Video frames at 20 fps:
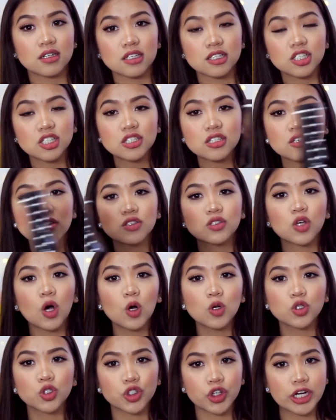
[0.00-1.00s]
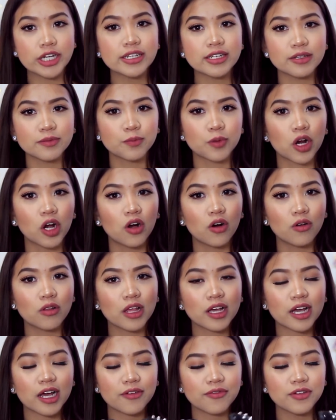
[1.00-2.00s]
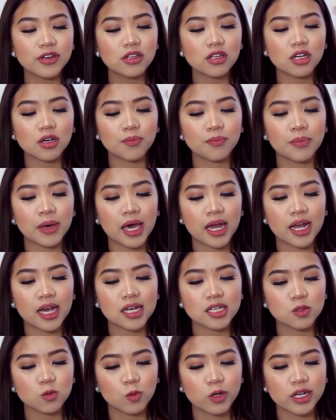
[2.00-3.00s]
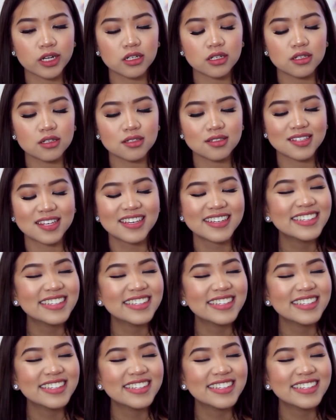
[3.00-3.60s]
It just looks so trendy, bro. Like, I feel like a badass wearing these.